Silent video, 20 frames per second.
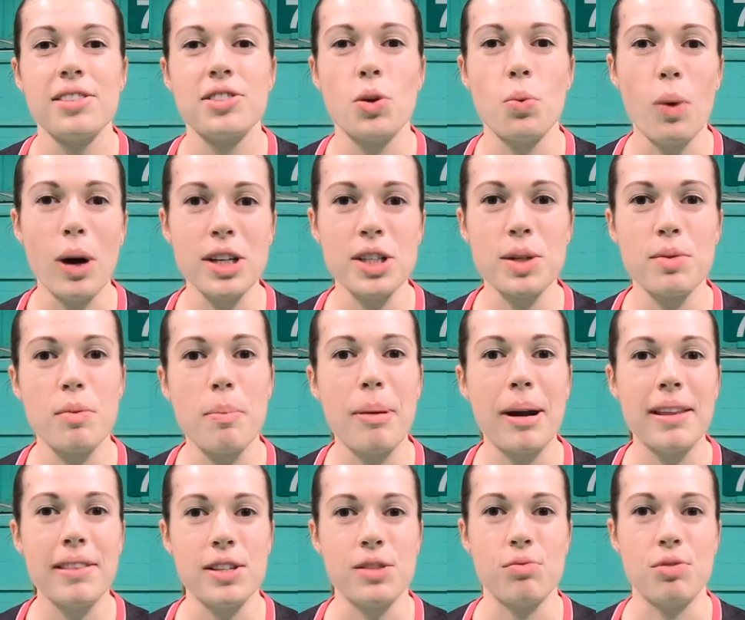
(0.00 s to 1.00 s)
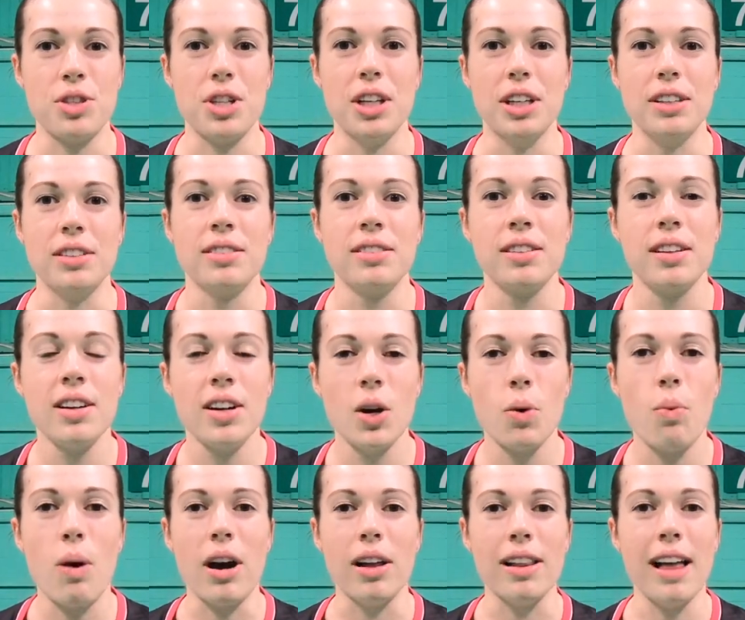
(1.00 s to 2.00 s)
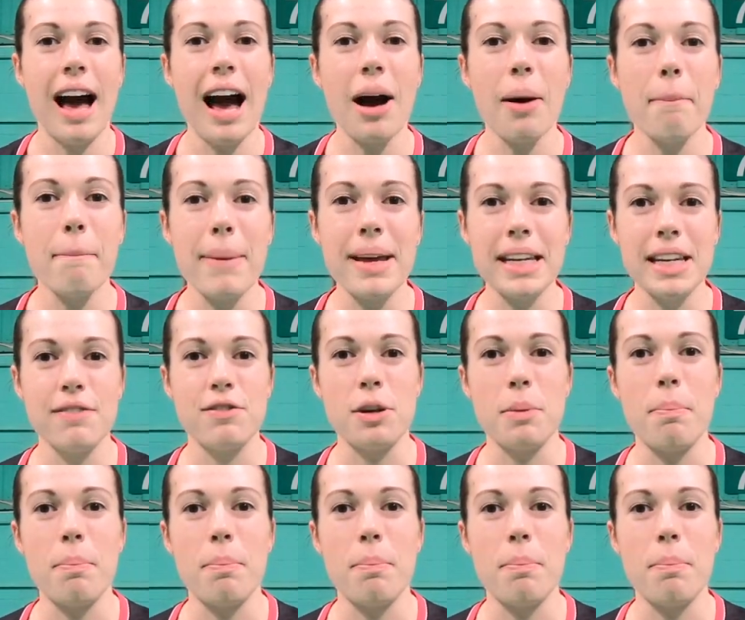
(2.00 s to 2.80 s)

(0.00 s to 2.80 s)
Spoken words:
So why should we play this return? Well, how many of you